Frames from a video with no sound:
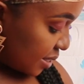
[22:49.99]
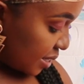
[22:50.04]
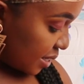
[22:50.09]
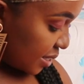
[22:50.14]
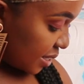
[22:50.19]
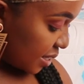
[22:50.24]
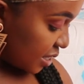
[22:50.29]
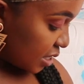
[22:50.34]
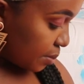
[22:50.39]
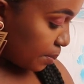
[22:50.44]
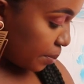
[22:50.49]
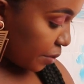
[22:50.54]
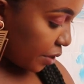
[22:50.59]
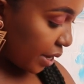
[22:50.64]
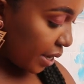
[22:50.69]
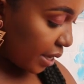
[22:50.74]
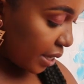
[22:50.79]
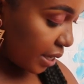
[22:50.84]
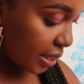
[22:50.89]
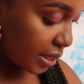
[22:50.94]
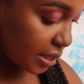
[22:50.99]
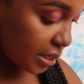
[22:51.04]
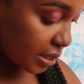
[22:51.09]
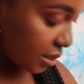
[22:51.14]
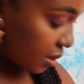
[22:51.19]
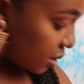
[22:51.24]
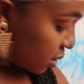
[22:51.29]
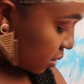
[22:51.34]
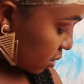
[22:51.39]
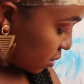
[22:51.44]
setting spray
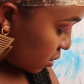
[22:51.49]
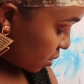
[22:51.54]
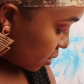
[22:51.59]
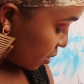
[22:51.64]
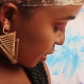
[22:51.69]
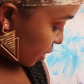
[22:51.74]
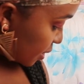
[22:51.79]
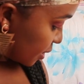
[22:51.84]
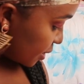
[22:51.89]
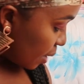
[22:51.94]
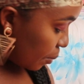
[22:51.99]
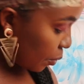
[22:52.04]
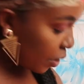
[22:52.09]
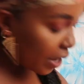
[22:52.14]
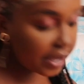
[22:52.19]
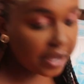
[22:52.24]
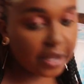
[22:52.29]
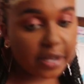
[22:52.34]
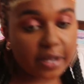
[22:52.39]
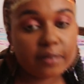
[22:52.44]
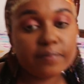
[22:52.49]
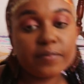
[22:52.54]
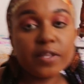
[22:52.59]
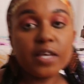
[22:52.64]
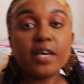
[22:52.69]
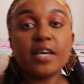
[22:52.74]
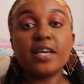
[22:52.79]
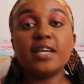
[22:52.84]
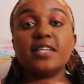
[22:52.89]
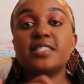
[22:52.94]
is somewhere here.
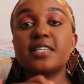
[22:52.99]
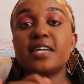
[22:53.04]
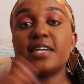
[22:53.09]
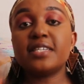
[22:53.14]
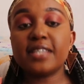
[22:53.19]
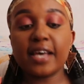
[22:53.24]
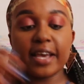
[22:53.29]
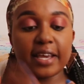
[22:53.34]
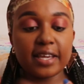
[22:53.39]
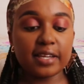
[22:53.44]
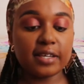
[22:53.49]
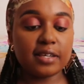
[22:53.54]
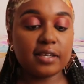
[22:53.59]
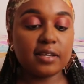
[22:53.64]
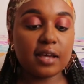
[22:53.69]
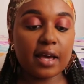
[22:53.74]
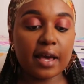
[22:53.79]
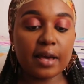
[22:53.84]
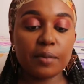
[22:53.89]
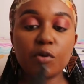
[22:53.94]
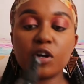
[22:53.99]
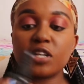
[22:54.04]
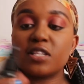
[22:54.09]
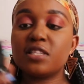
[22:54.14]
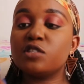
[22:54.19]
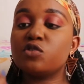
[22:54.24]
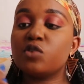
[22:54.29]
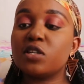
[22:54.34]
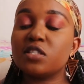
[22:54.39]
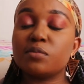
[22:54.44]
It's Katiny. I bought
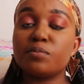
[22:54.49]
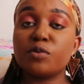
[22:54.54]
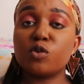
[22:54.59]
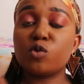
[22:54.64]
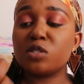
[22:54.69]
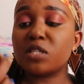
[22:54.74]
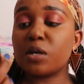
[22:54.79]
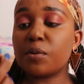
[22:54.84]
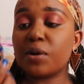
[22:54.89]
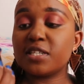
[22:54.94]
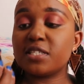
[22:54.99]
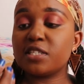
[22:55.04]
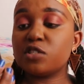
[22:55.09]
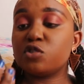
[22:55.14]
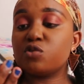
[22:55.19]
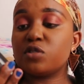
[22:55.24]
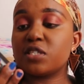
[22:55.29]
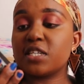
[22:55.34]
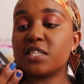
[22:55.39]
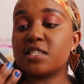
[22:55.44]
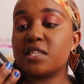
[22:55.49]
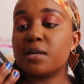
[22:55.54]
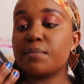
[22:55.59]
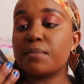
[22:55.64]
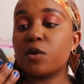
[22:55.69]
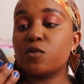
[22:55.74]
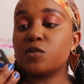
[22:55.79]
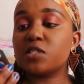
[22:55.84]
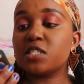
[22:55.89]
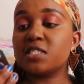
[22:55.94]
these ones because I wanted to test
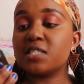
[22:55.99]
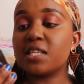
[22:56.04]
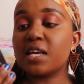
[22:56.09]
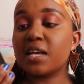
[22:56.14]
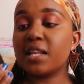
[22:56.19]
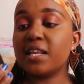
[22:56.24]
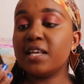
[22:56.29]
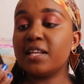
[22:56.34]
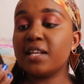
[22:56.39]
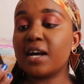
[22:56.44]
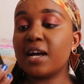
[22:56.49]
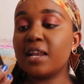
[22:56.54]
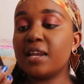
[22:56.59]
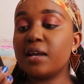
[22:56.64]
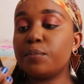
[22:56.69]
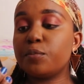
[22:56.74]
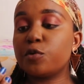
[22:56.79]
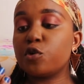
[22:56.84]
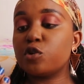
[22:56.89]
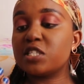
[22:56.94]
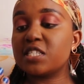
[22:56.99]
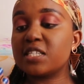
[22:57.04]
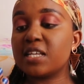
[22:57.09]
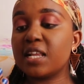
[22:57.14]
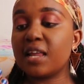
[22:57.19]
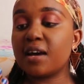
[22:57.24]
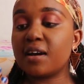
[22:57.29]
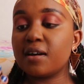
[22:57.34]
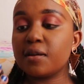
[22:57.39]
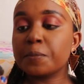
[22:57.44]
them out. It's the KleanKolor Pro
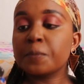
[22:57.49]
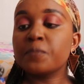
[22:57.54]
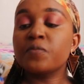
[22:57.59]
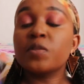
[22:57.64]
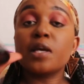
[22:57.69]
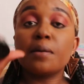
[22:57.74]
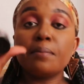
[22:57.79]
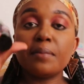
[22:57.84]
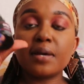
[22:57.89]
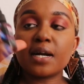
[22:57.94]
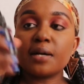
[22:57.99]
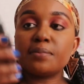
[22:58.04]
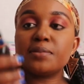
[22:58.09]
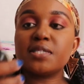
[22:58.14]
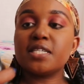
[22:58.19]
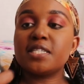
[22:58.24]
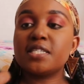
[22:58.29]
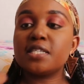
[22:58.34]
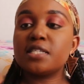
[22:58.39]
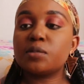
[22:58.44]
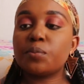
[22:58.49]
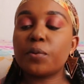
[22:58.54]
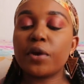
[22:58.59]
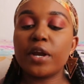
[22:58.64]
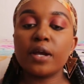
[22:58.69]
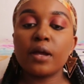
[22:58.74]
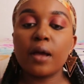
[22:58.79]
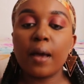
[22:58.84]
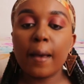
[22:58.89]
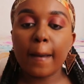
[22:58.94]
Sealer makeup setting
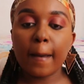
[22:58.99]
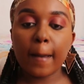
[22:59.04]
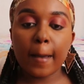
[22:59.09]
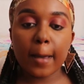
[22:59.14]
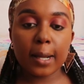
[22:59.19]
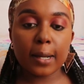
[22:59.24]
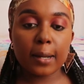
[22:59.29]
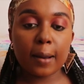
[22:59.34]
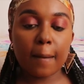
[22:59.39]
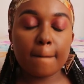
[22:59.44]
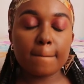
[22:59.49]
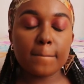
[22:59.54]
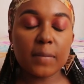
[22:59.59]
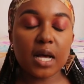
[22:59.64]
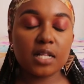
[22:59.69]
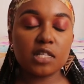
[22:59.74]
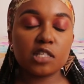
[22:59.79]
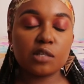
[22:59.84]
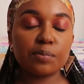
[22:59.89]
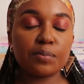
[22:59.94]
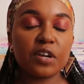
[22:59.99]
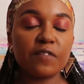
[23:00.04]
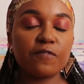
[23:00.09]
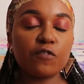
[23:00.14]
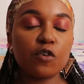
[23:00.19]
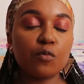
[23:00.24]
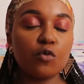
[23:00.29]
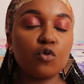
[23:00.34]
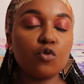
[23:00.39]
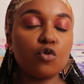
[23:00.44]
spray, and I'll spray
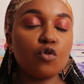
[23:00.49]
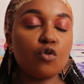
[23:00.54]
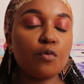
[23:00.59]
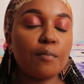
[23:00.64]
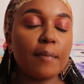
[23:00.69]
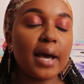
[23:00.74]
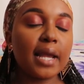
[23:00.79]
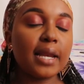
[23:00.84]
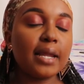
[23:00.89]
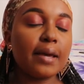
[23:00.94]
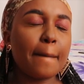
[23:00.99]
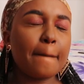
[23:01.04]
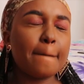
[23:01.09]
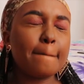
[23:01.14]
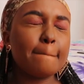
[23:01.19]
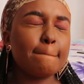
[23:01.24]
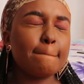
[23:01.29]
from huku mbali.